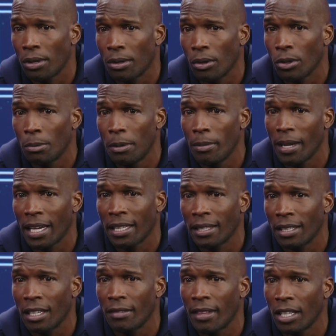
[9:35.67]
only people I can think
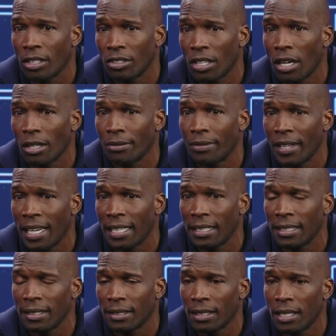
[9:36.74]
of that are soccer fans
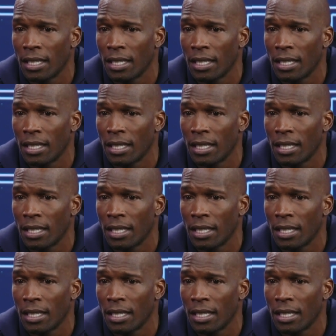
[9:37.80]
is